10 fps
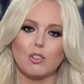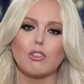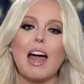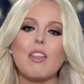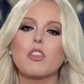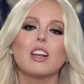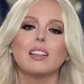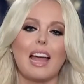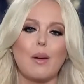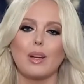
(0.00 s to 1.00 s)
Rather than
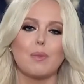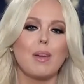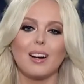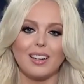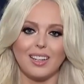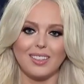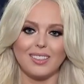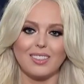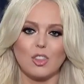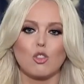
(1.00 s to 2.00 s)
allowing
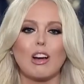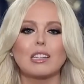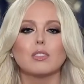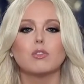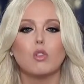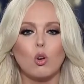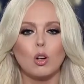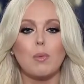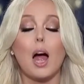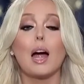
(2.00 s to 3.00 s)
Americans the right to
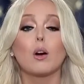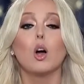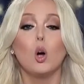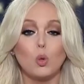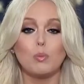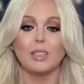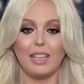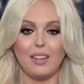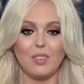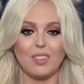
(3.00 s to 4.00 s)
form our own
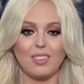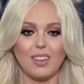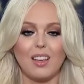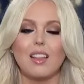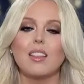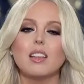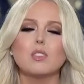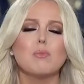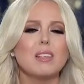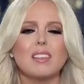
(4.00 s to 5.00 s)
beliefs,
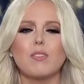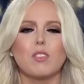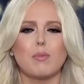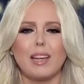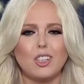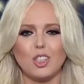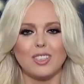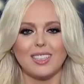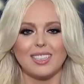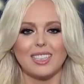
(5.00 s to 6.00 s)
this misinformation
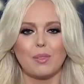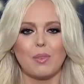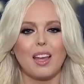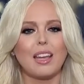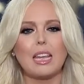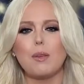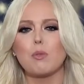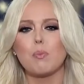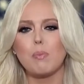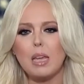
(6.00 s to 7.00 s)
system keeps
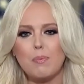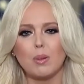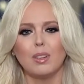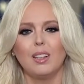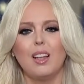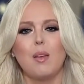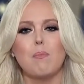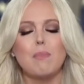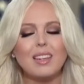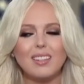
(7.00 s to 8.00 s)
people
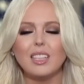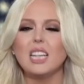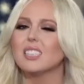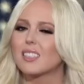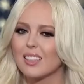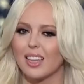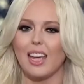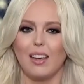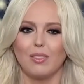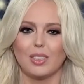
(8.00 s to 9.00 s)
mentally
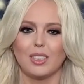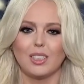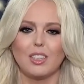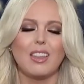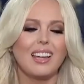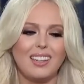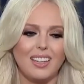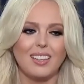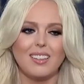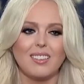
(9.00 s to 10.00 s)
enslaved to the
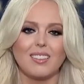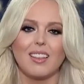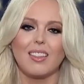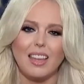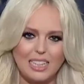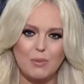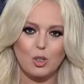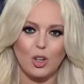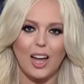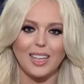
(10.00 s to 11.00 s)
ideas they deem
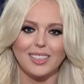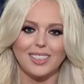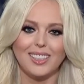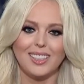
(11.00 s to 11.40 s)
correct.